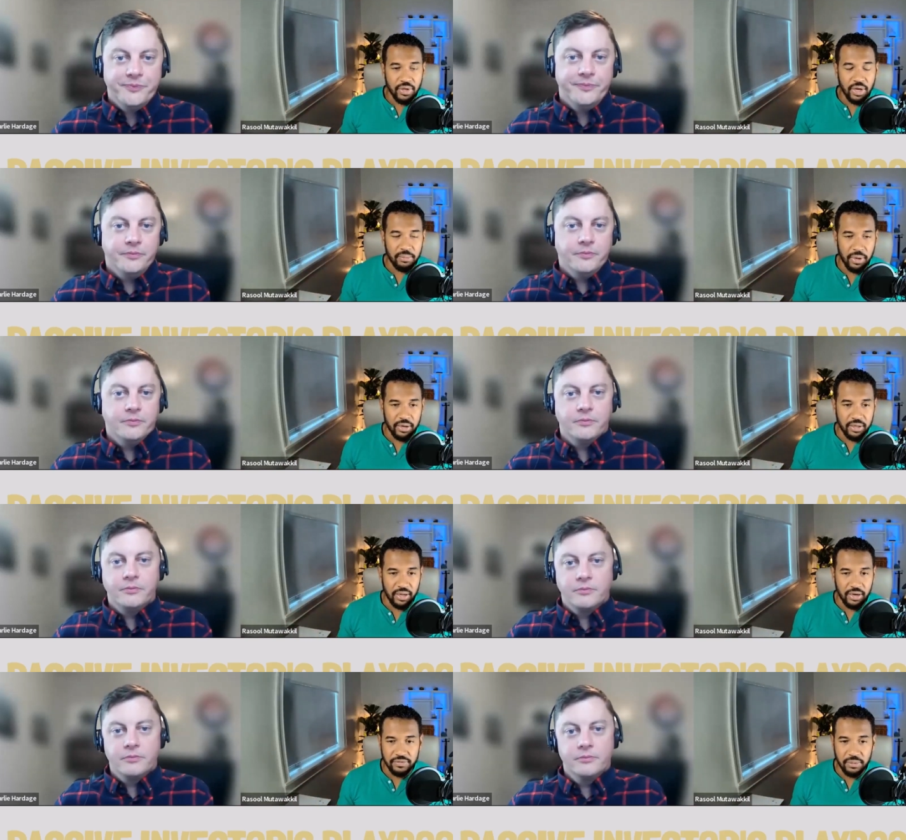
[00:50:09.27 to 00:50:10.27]
Speaker 1: thought about it.
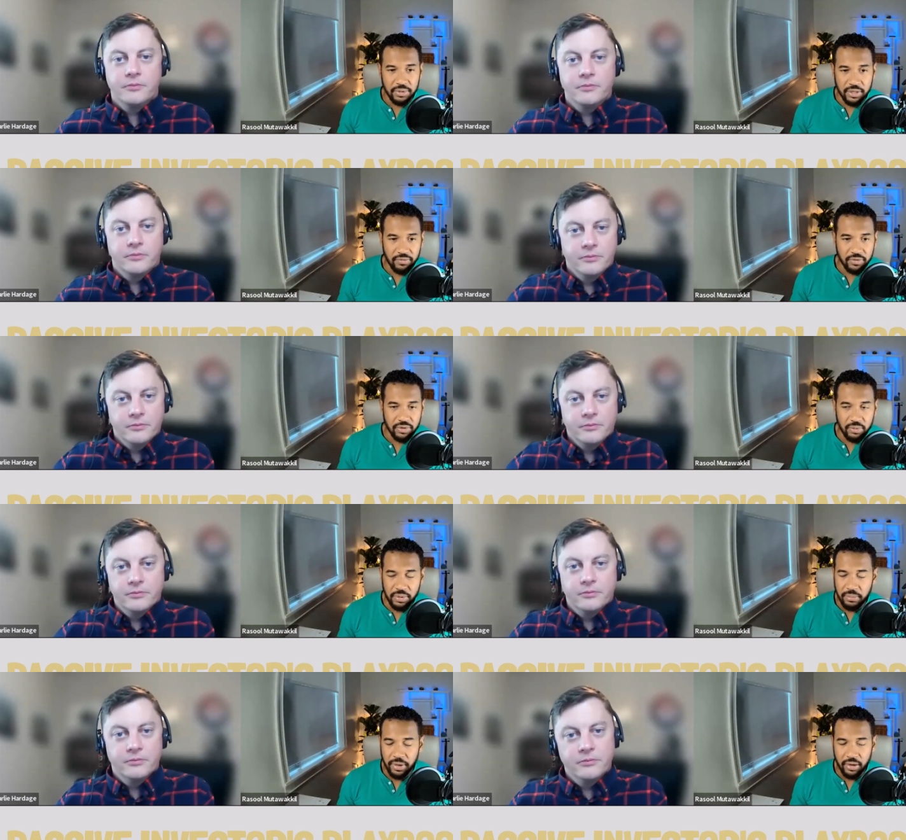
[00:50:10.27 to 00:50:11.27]
And if somebody never told
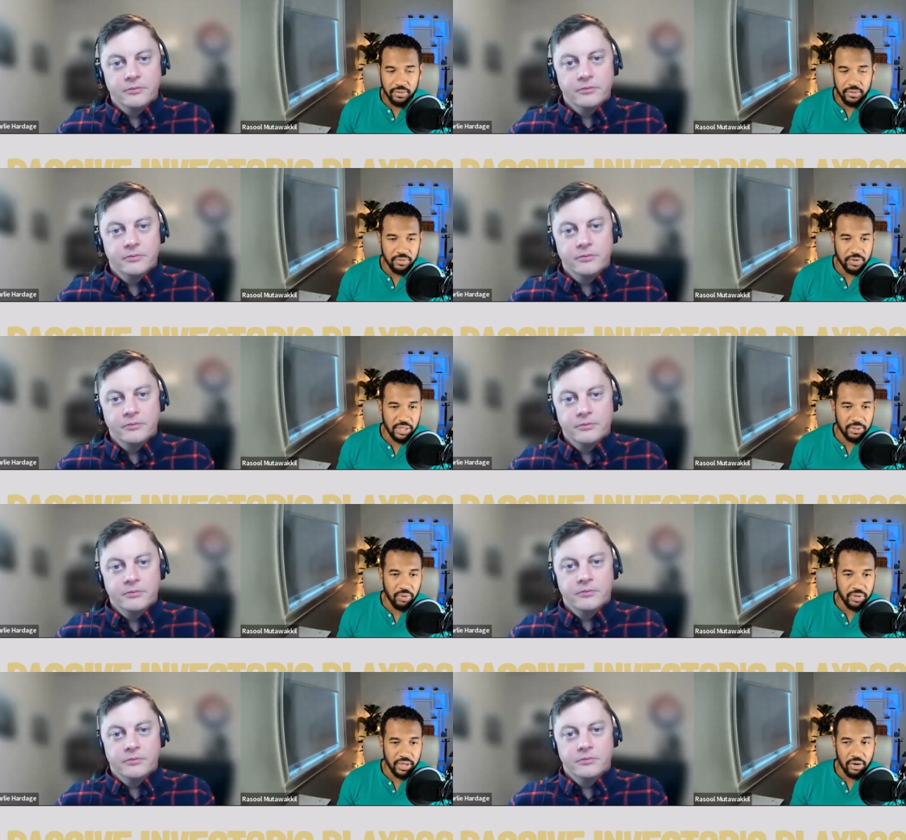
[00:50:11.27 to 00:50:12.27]
me about Rich Dad
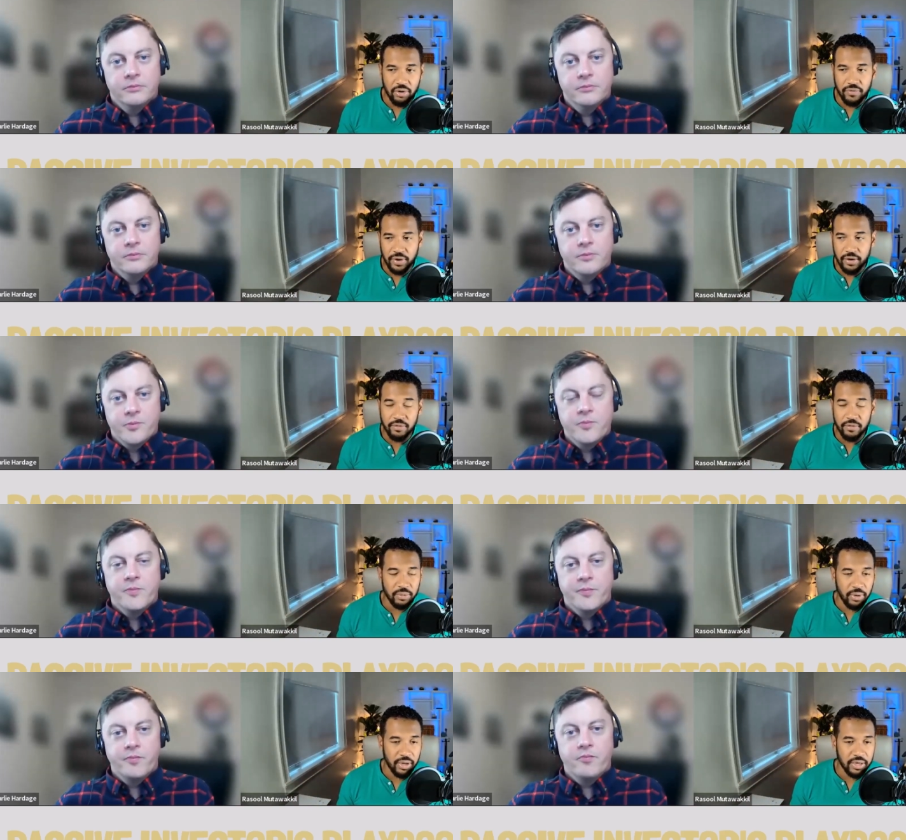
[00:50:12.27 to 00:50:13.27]
Poor Dad, I don't know if I ever would
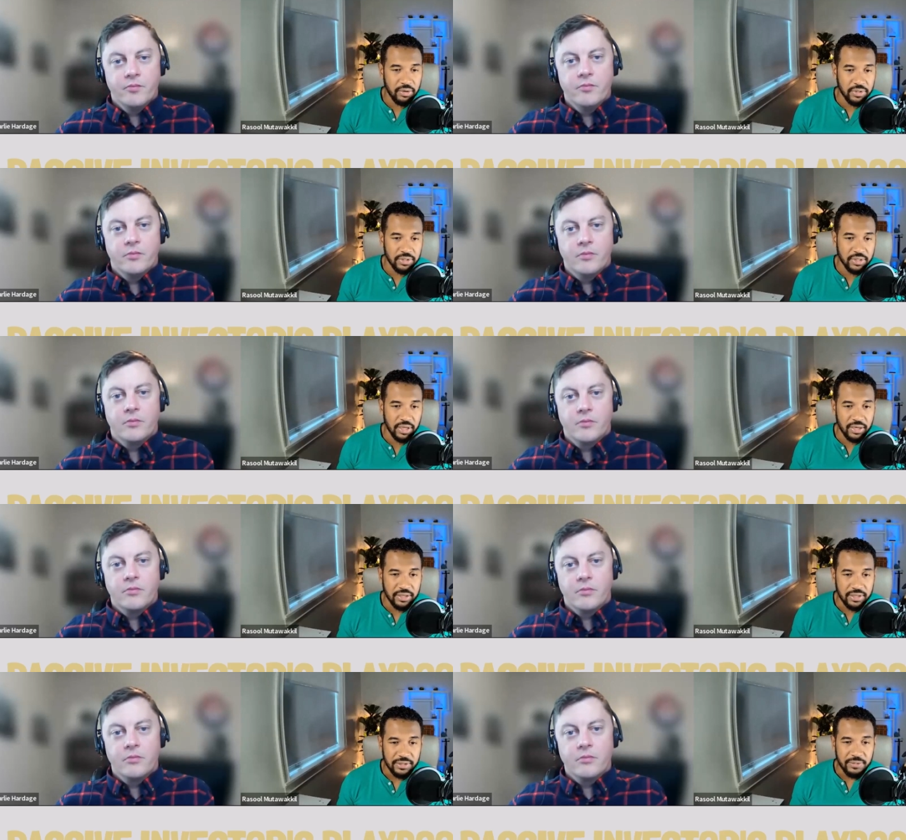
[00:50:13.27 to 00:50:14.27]
have bought any real estate.
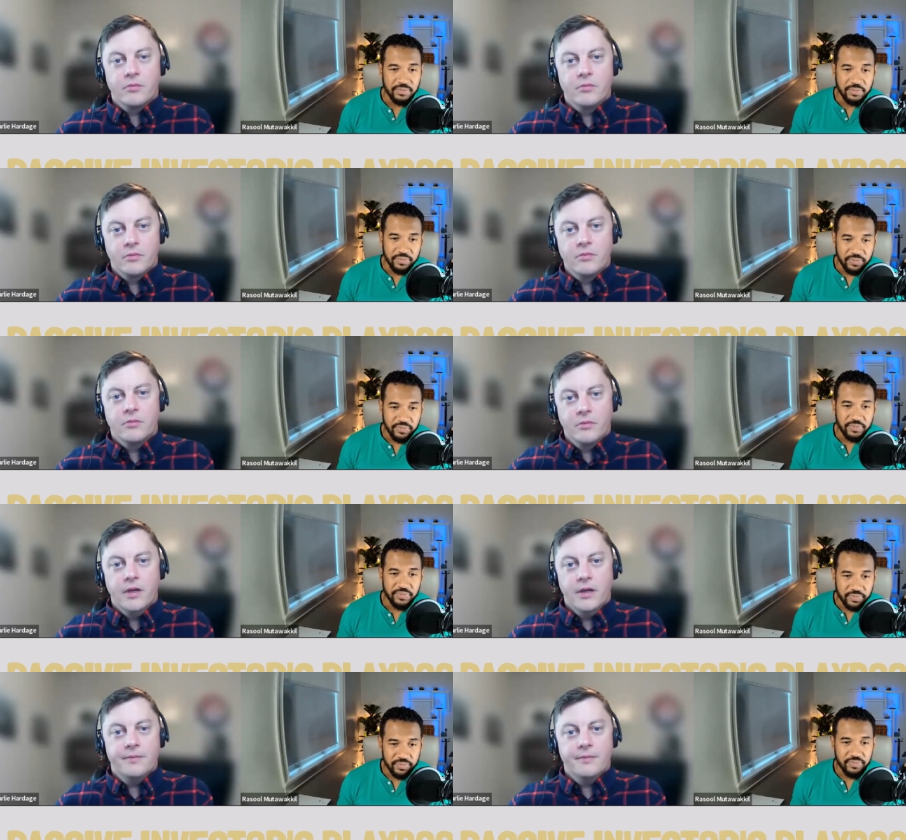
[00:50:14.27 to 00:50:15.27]

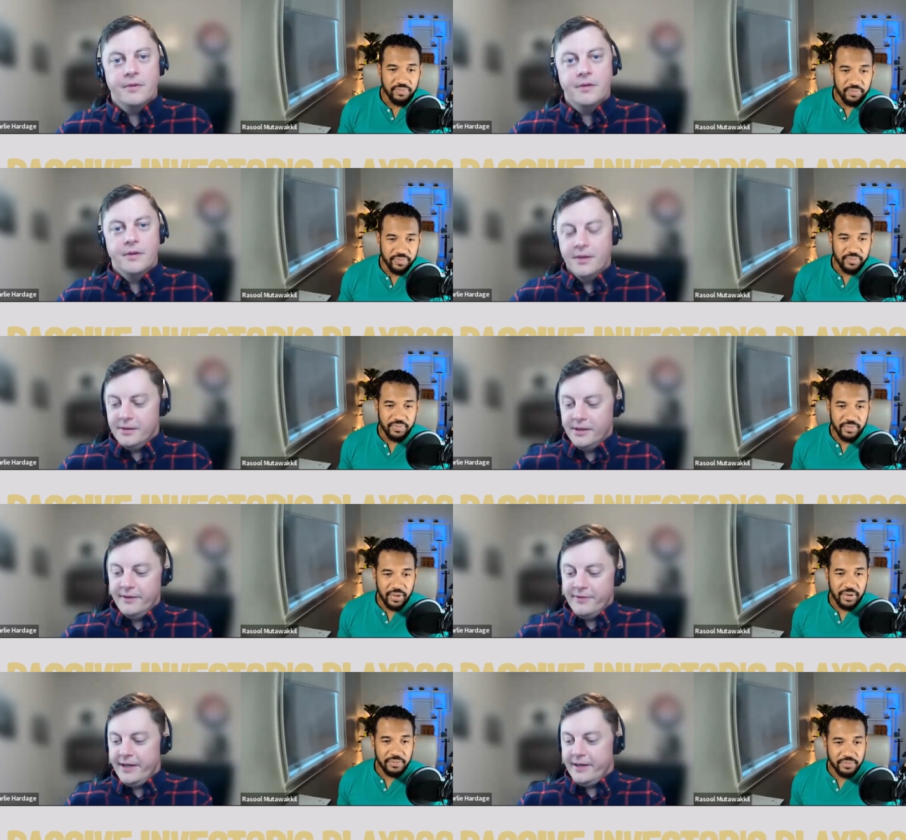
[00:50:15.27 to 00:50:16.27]
Speaker 2: Yeah.
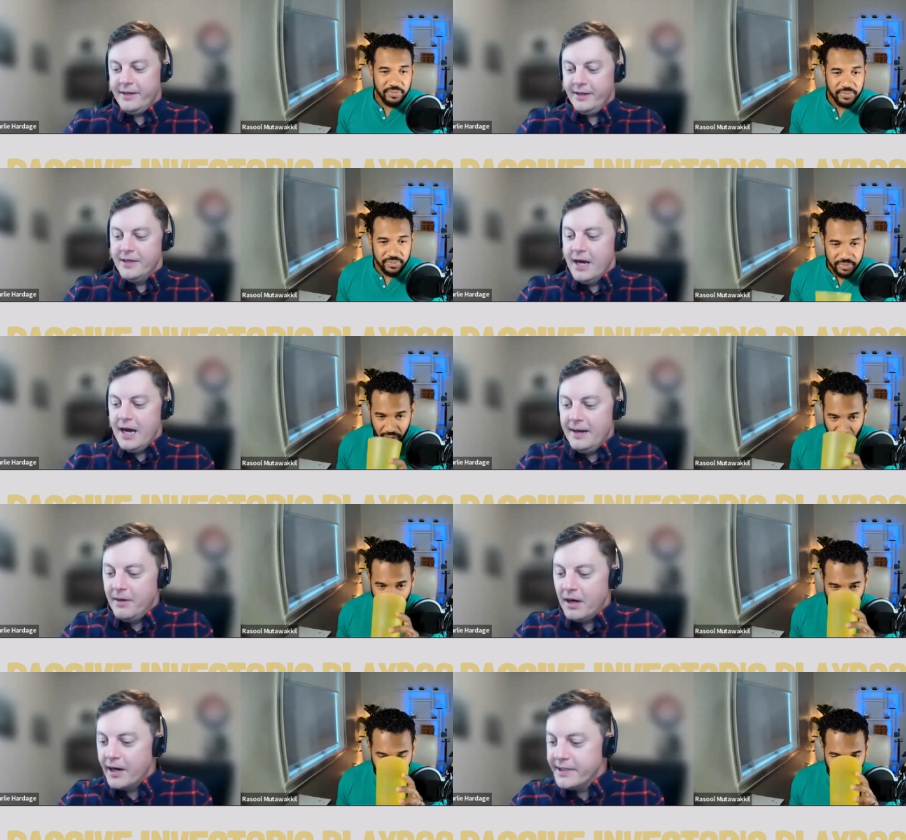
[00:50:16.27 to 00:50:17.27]
Love yeah. that.
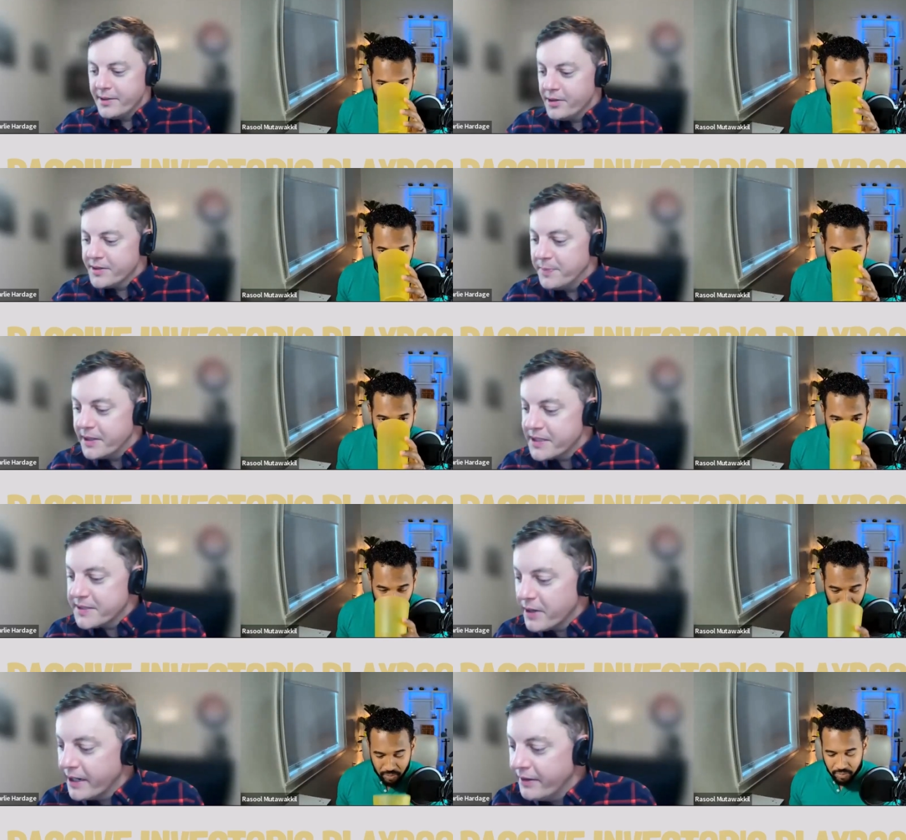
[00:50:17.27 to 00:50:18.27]
Um, all right. So those books,
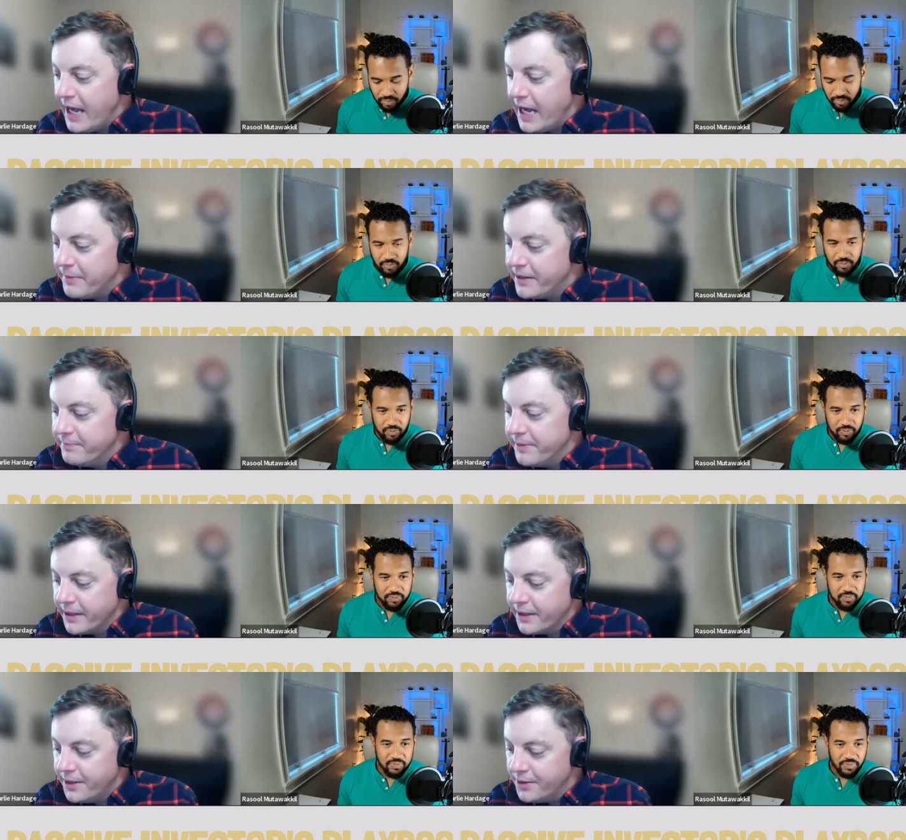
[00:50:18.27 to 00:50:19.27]
Breaking the Habit of
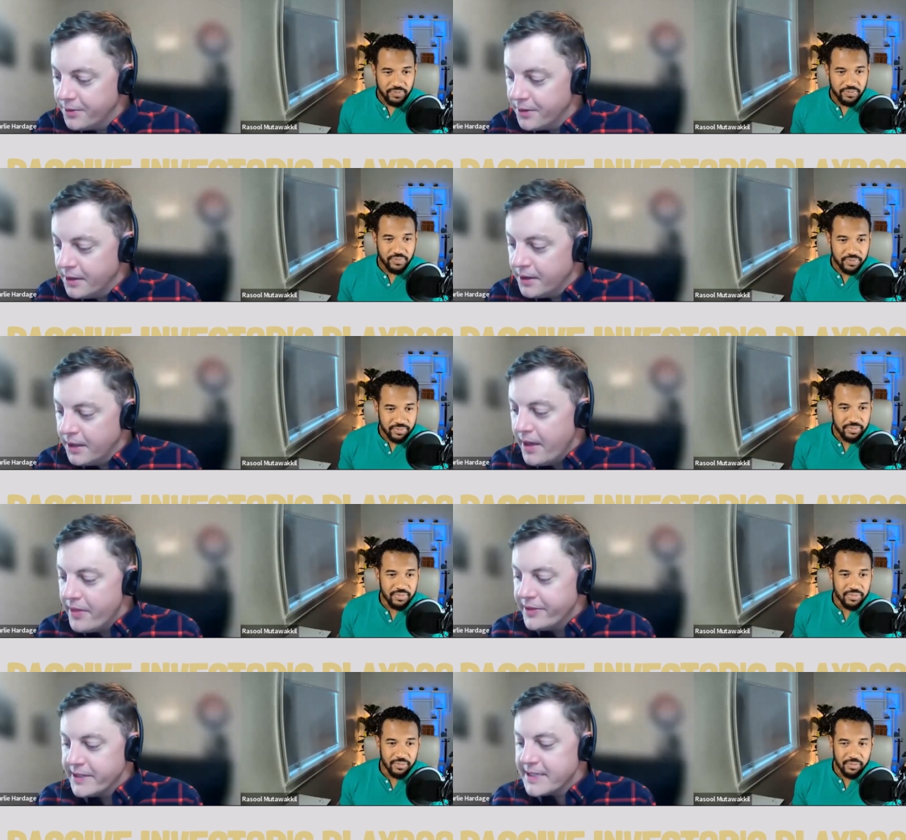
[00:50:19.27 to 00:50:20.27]
Being You,
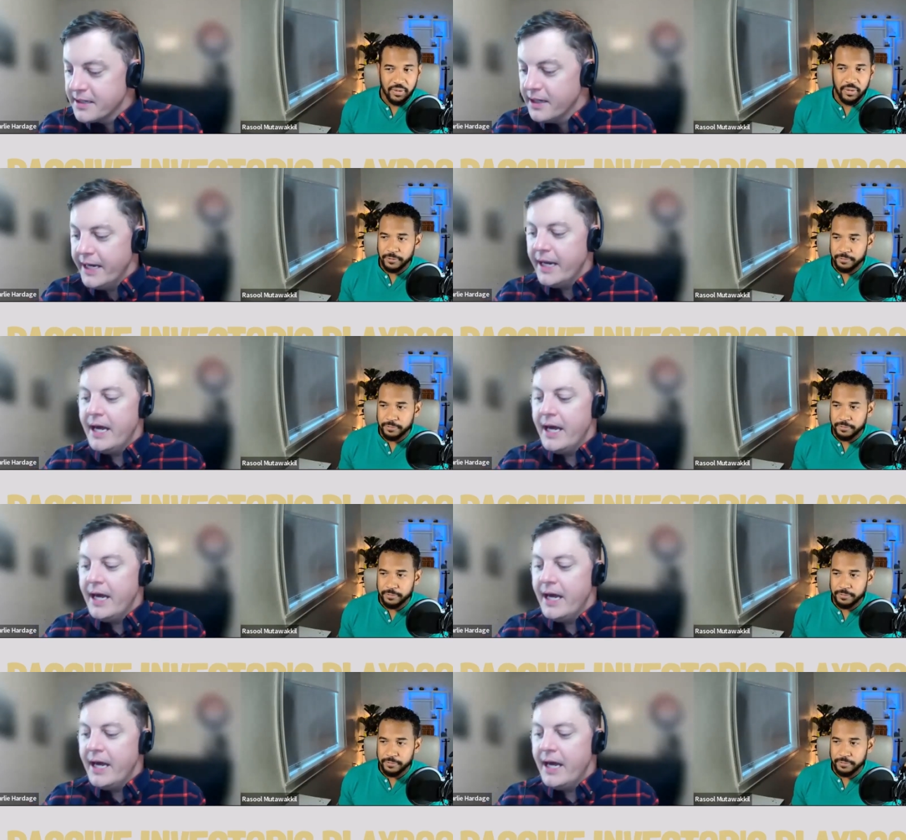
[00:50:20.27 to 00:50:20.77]
and then The Slight